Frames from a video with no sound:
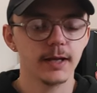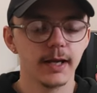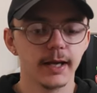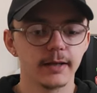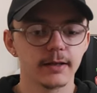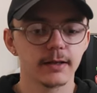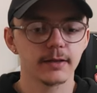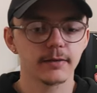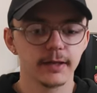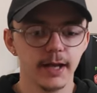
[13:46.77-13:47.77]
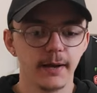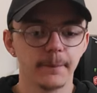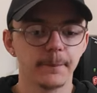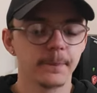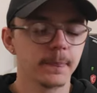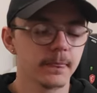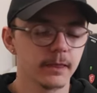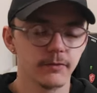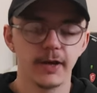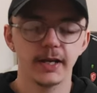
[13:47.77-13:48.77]
And uh, yeah,
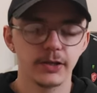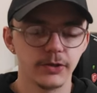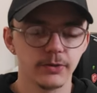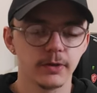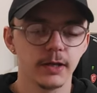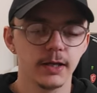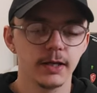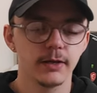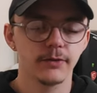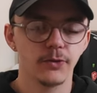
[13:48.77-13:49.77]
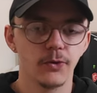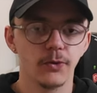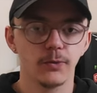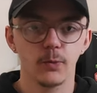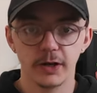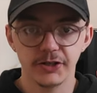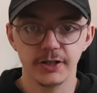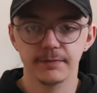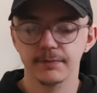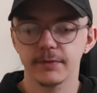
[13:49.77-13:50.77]
thank you for
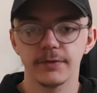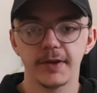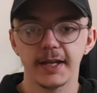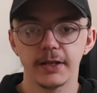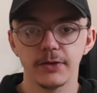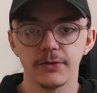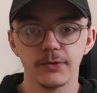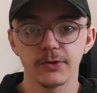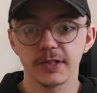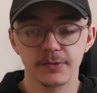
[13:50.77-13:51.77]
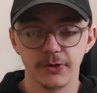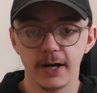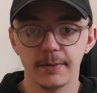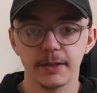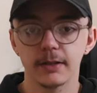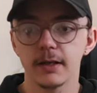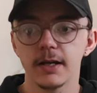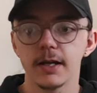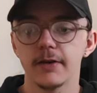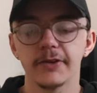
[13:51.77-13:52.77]
watching, thank you for subscribing,
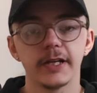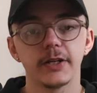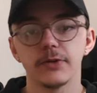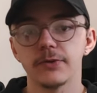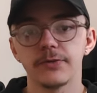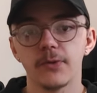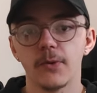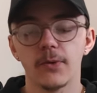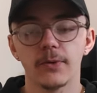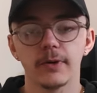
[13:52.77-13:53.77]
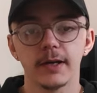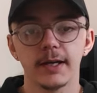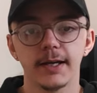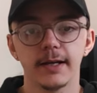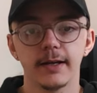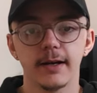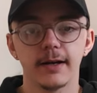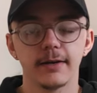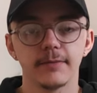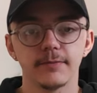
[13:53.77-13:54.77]
thank you for
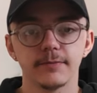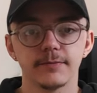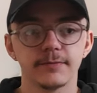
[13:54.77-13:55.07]
Um,